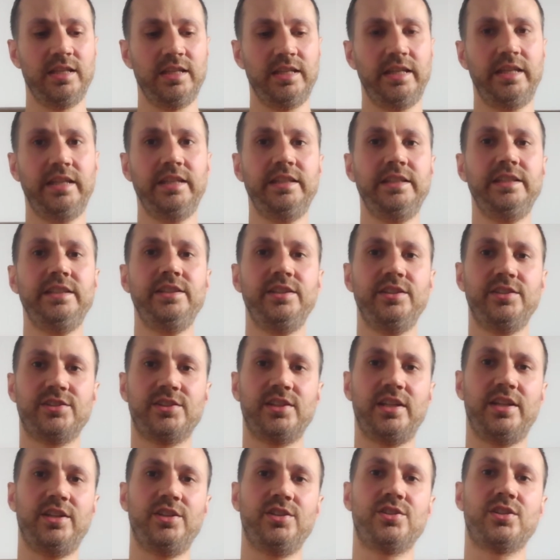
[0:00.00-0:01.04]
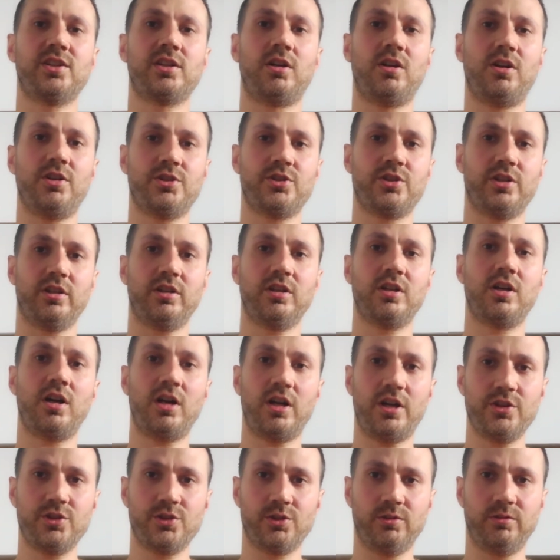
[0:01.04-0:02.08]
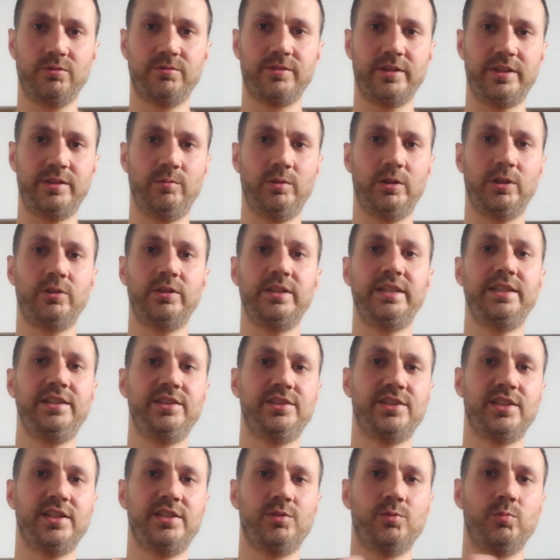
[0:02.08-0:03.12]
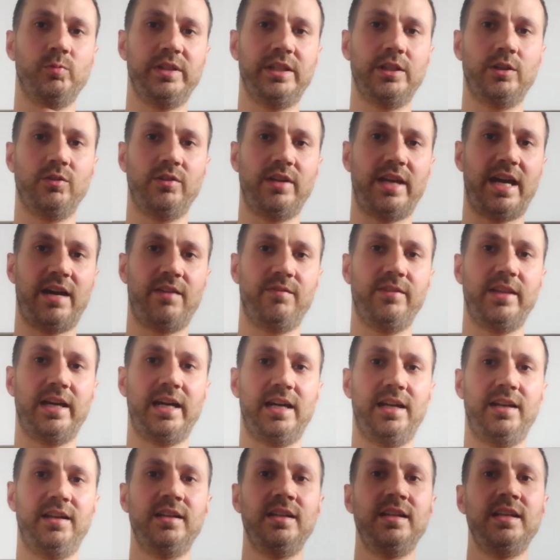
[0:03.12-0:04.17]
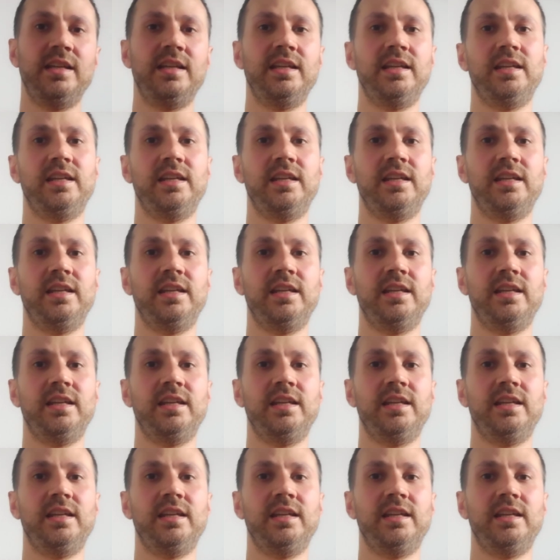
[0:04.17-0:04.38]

he says contra-causal free will. He says we don't have that.